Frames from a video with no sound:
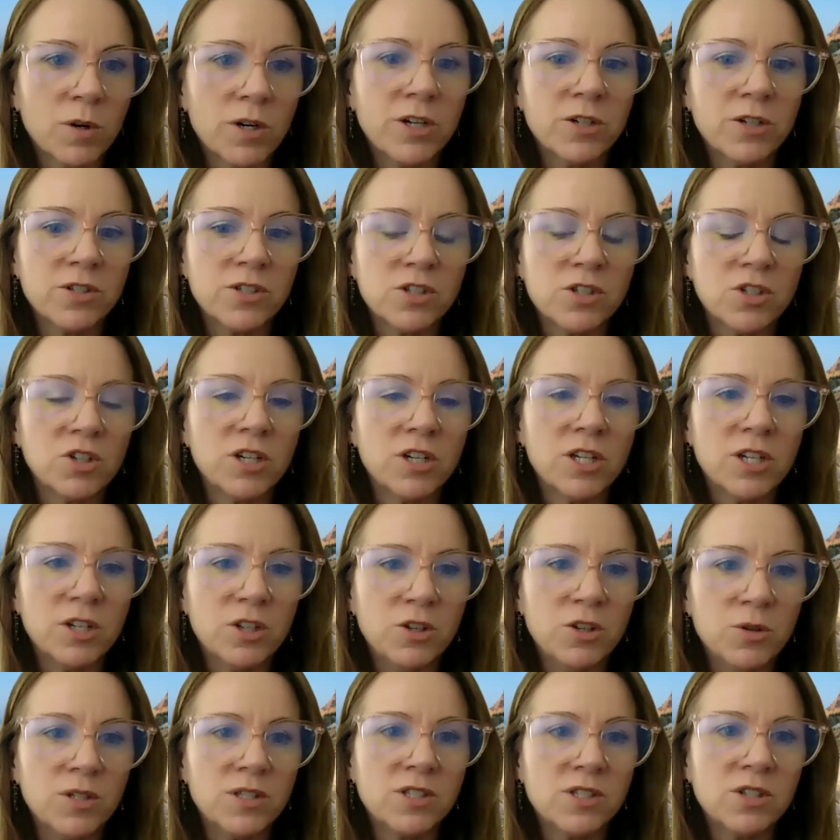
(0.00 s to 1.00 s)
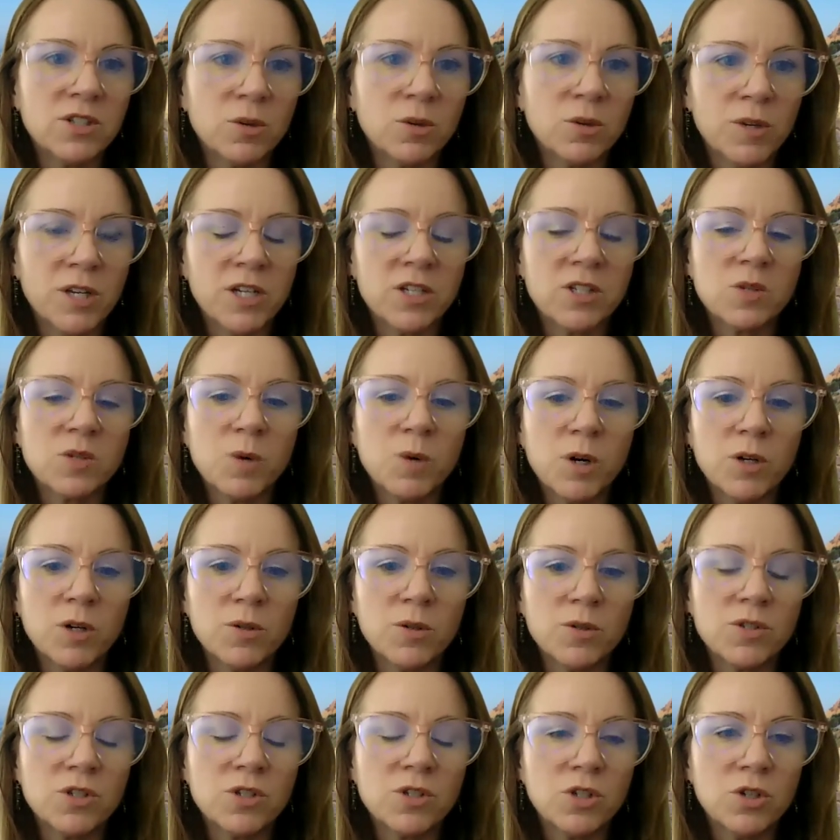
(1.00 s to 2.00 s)
where you could still be
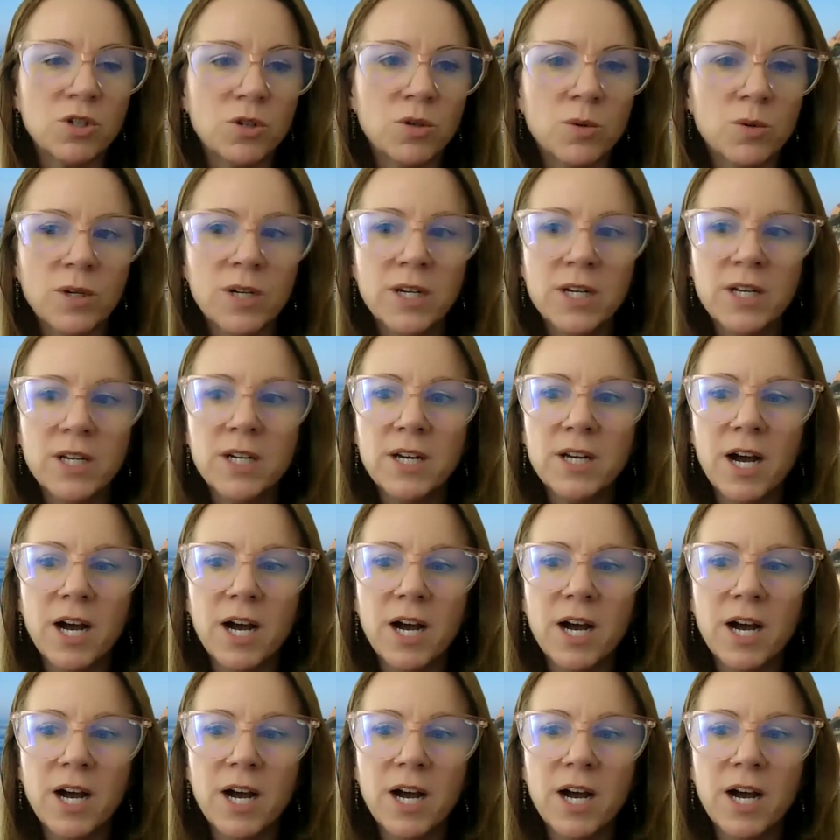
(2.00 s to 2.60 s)
exposed to